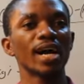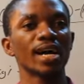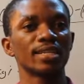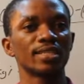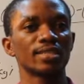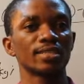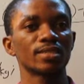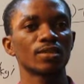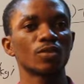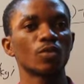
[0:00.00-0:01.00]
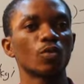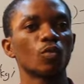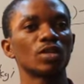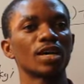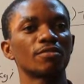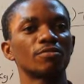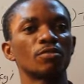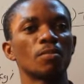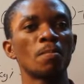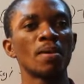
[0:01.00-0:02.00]
ice would have
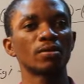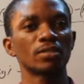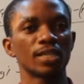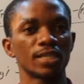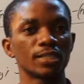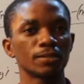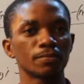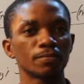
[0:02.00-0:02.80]
melted.